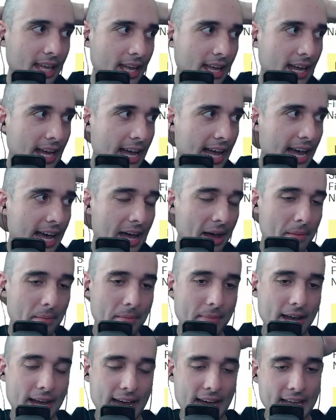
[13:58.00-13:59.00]

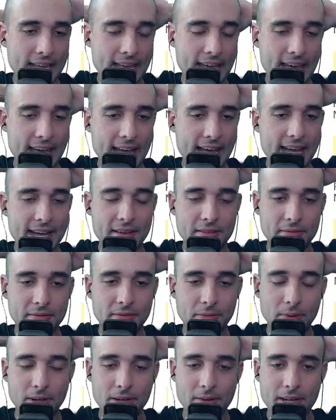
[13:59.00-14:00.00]
I have,
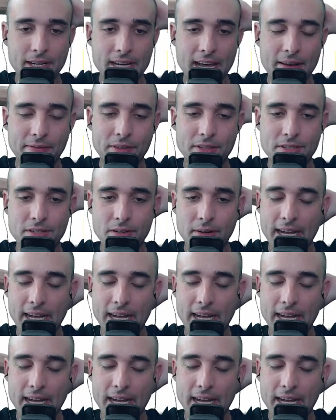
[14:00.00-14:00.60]
what do I have to do?